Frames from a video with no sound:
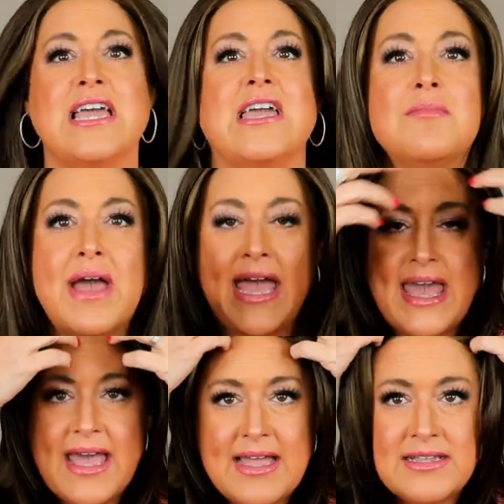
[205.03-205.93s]
taking my
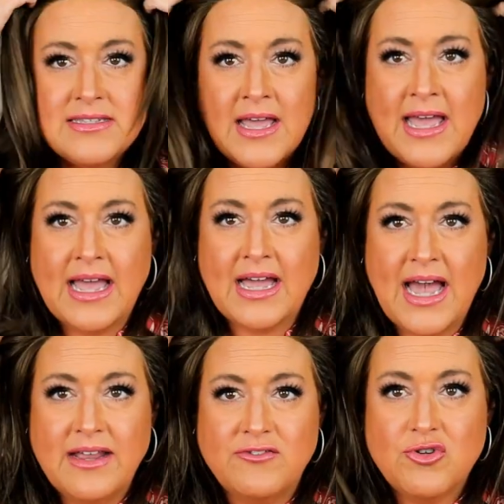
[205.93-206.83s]
hands and
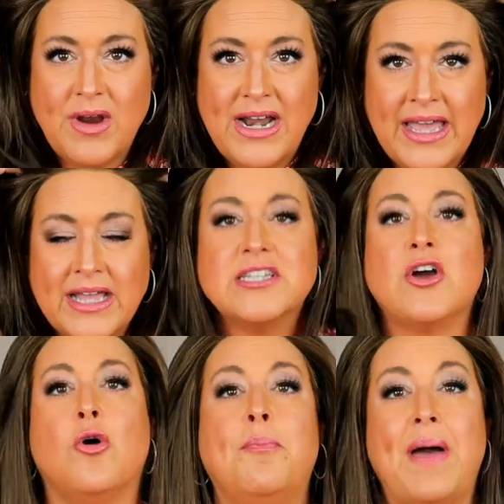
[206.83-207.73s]
kind of training it
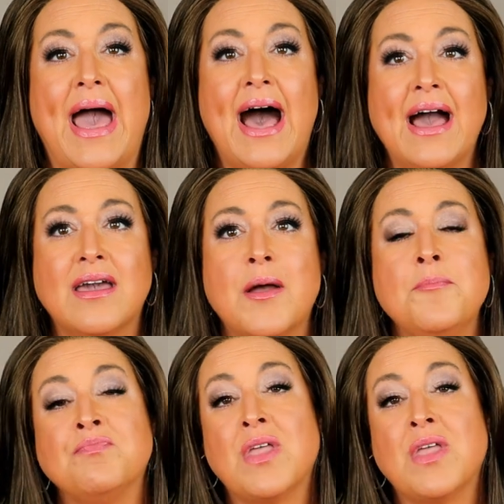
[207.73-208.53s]
to go back.